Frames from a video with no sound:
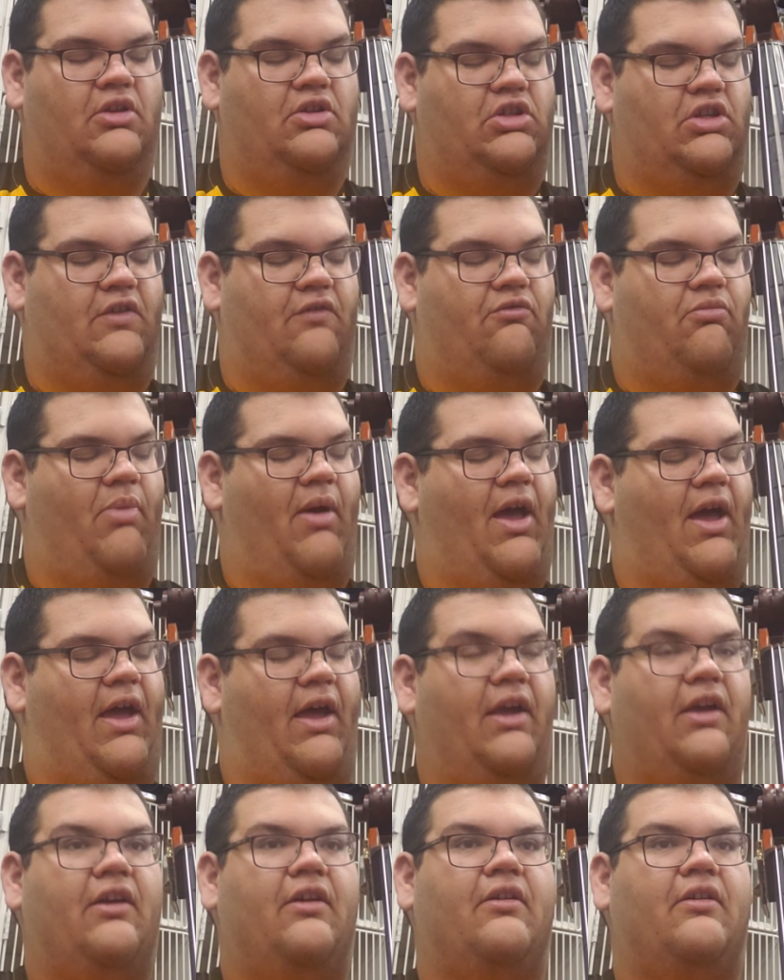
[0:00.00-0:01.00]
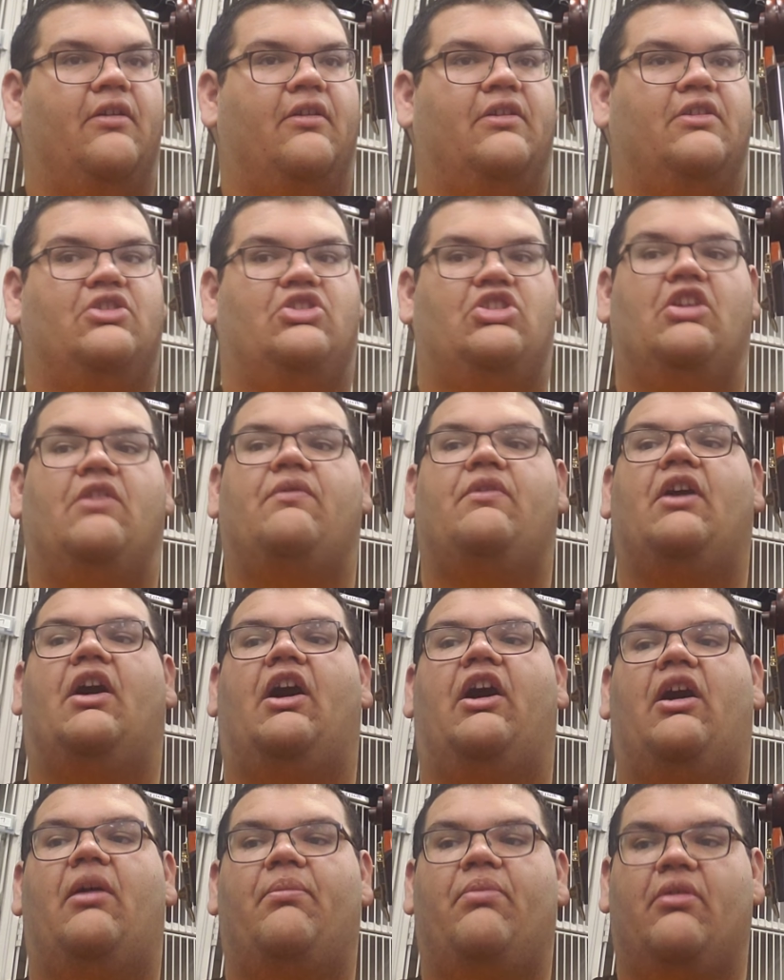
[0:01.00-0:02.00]
Shift back, shift
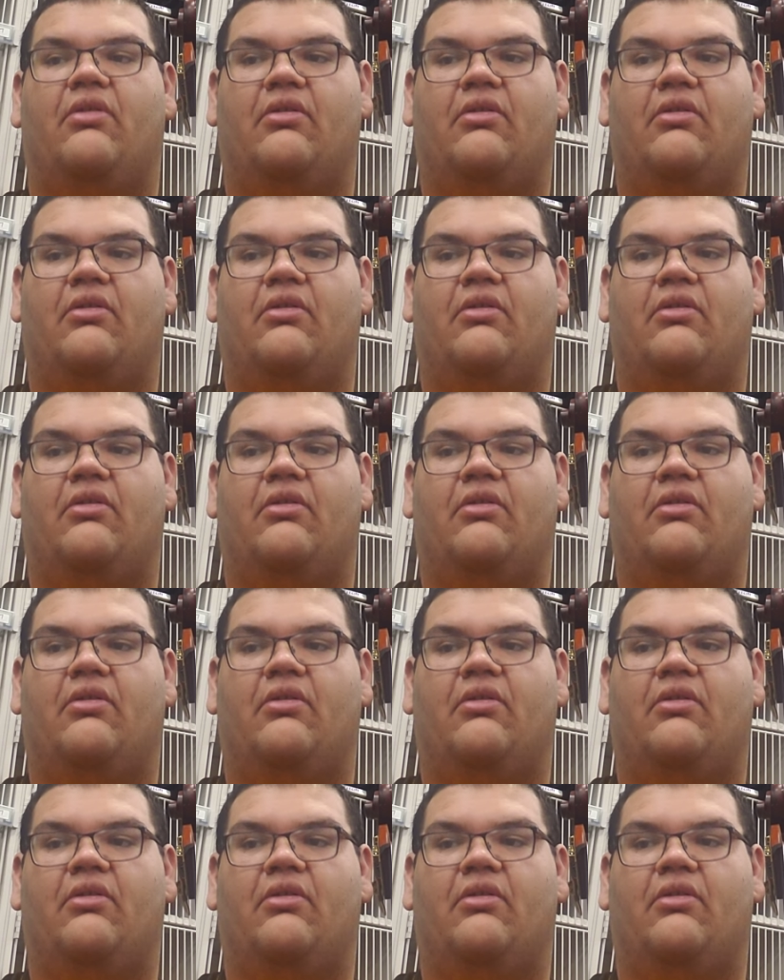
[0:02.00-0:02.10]
up.